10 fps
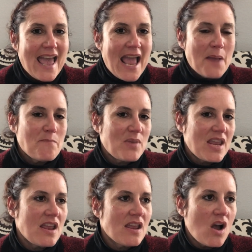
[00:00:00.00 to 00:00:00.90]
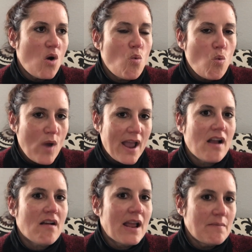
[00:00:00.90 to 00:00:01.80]
and being
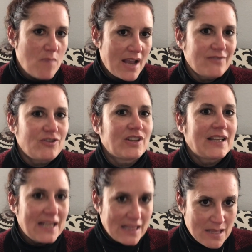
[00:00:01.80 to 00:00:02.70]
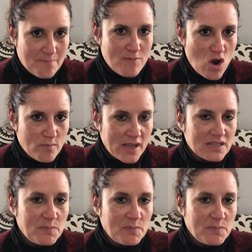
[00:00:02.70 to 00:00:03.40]
aware and mindful and in the moment,